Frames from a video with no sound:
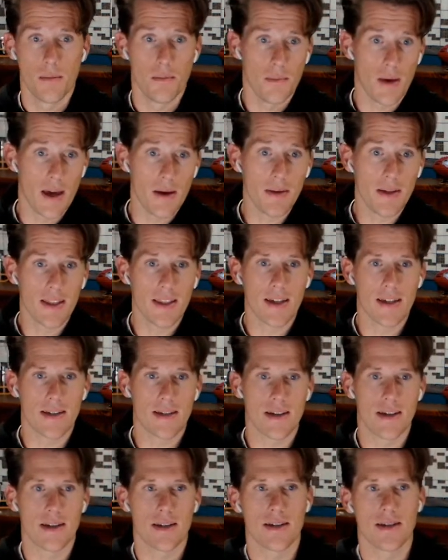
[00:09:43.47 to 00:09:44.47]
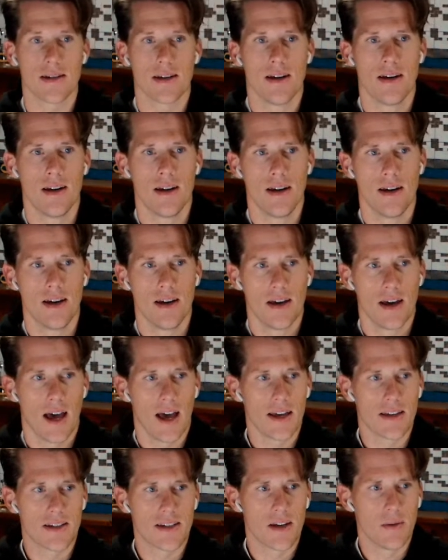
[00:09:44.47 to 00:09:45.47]
Maybe this is
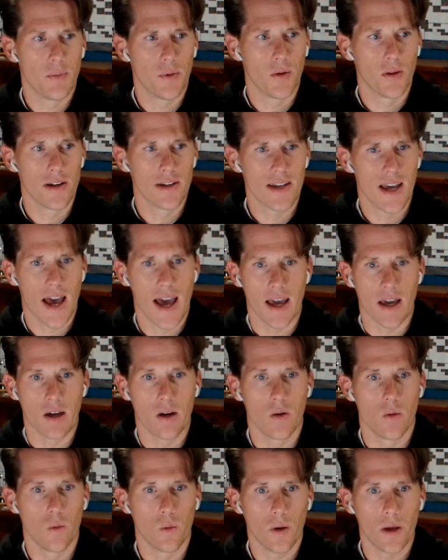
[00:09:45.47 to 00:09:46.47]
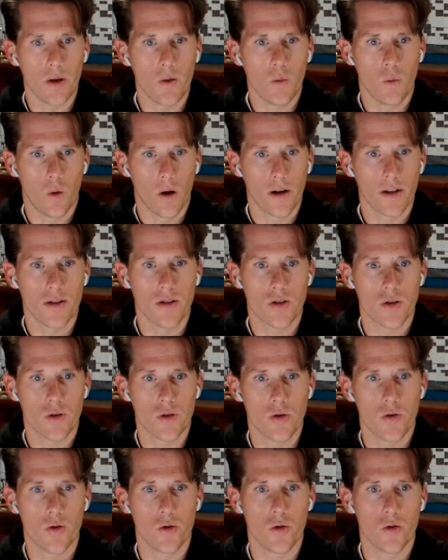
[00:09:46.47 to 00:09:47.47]
as simple as, hey, we want
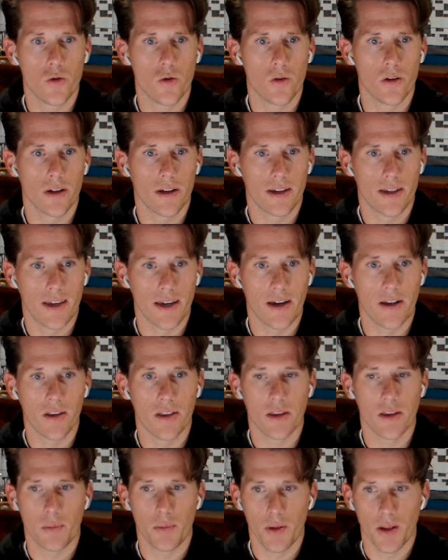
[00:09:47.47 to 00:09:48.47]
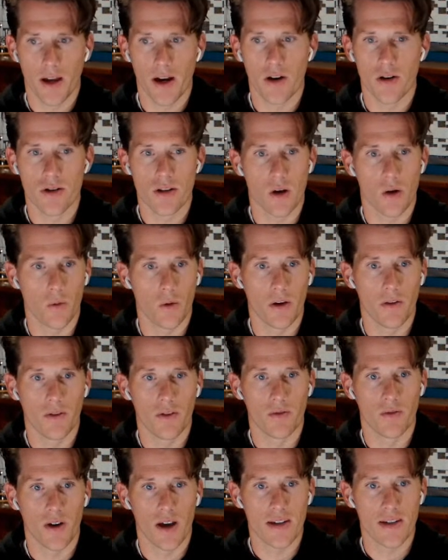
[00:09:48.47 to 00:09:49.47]
to get the players that we have
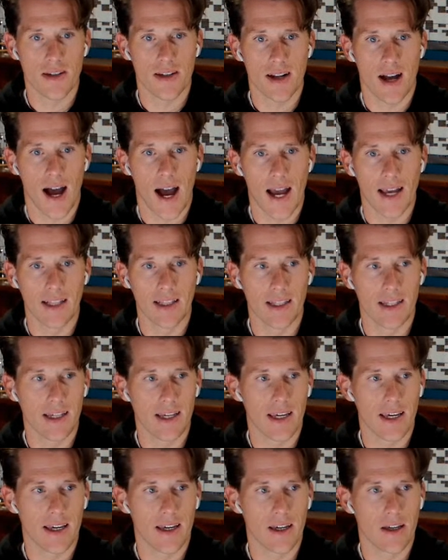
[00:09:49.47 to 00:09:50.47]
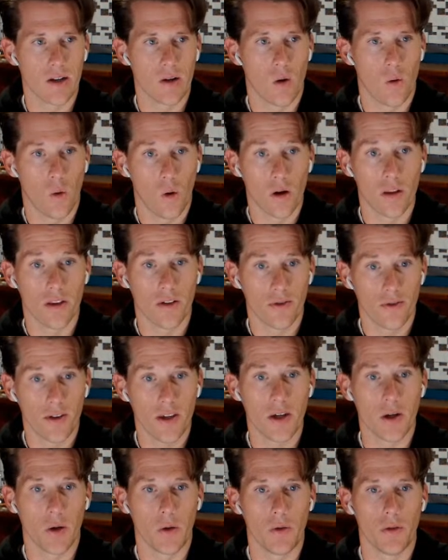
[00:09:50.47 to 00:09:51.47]
invested highly in on the
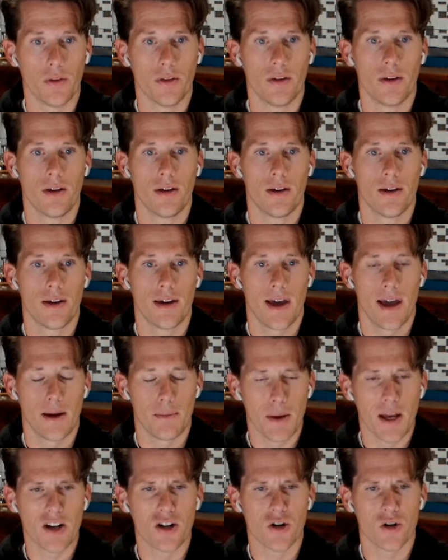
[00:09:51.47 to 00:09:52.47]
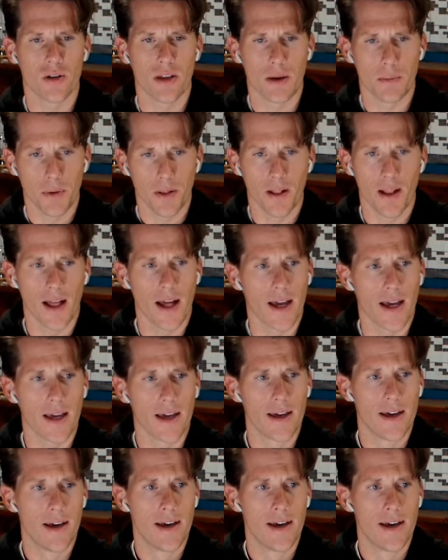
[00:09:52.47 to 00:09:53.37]
field and make sure they play.